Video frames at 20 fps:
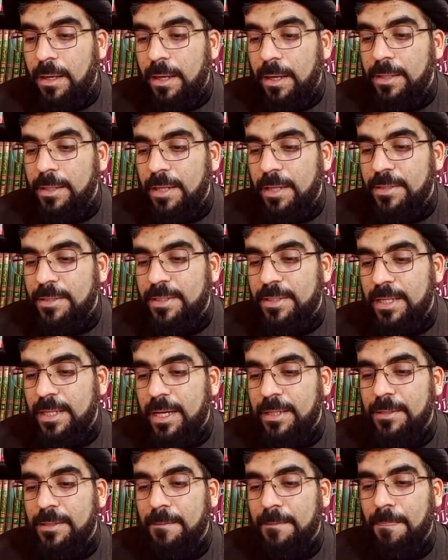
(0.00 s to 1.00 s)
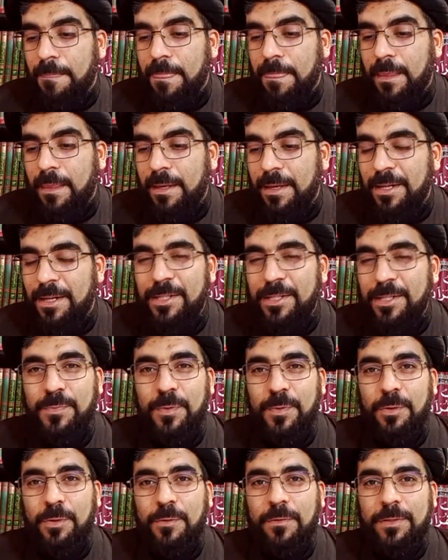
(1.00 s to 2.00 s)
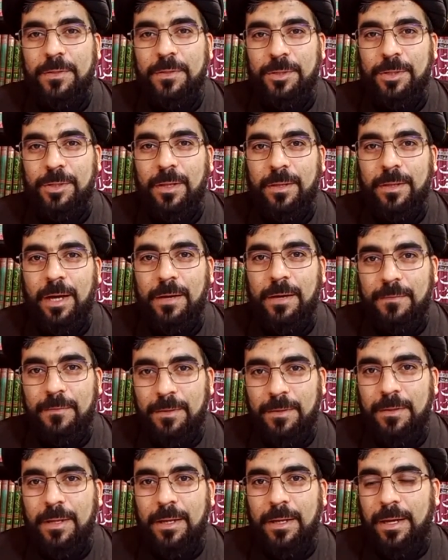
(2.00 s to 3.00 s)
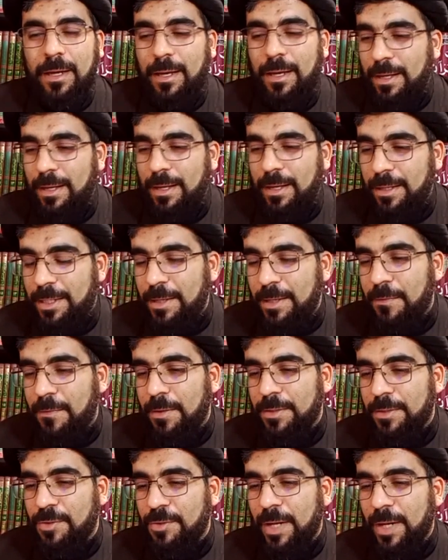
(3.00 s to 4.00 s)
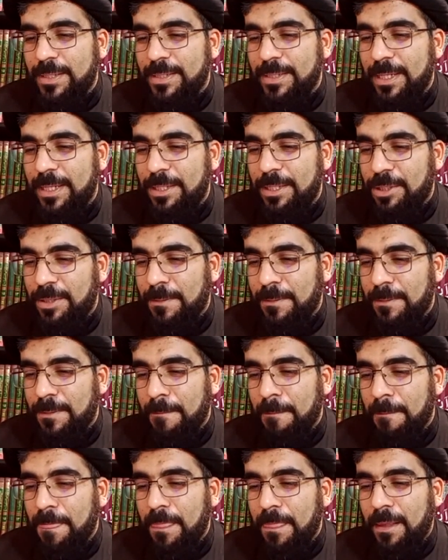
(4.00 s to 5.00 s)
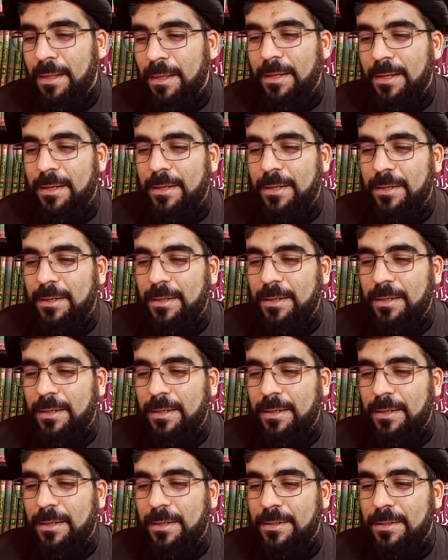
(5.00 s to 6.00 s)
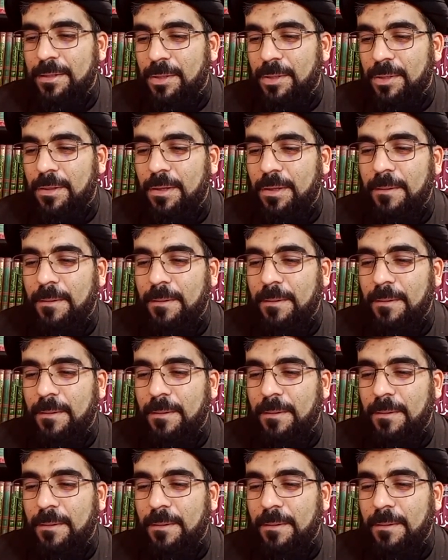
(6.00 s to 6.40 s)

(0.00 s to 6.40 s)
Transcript: As I said, it is beautiful, inshallah. I will give you the translation, inshallah.